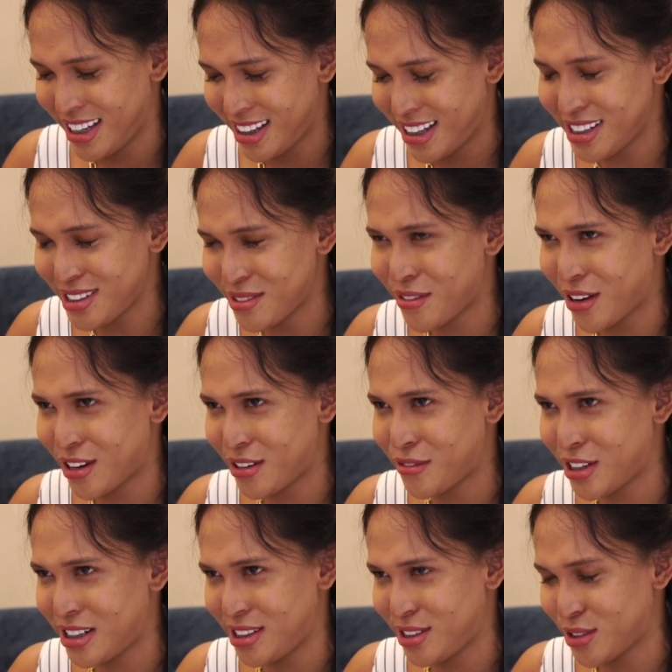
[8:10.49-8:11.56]
This is a very
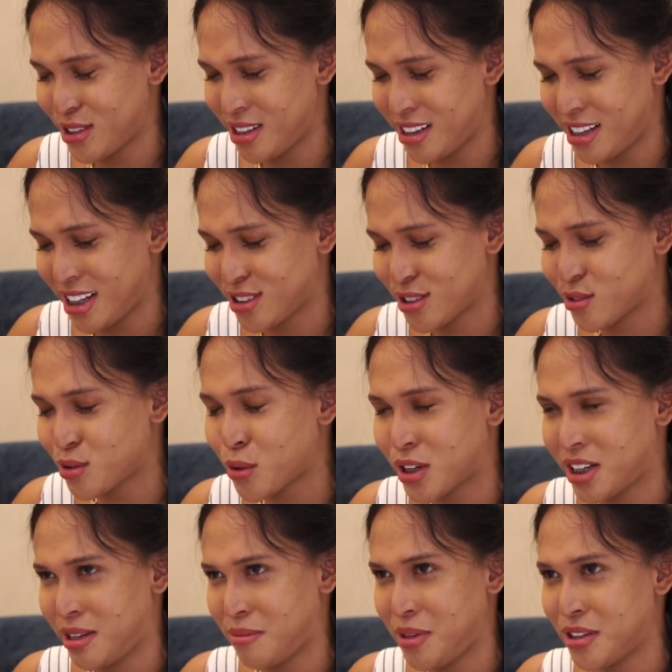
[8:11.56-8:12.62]
funny like
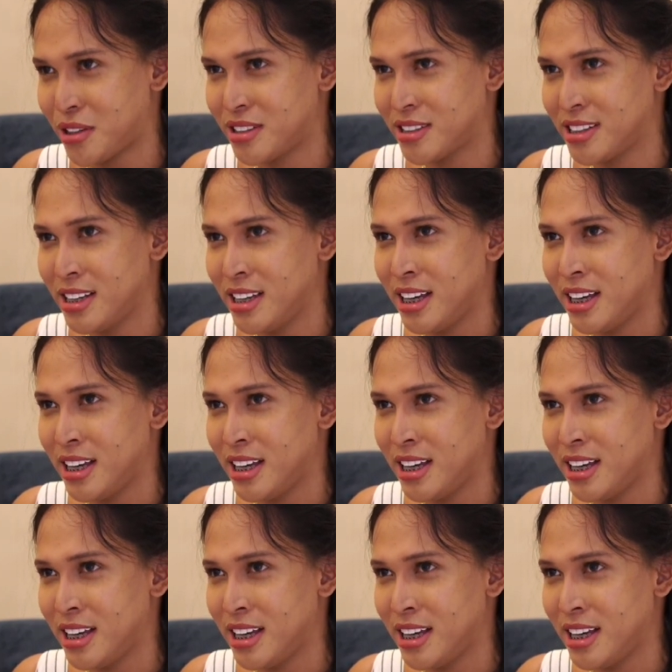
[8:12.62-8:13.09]
story, because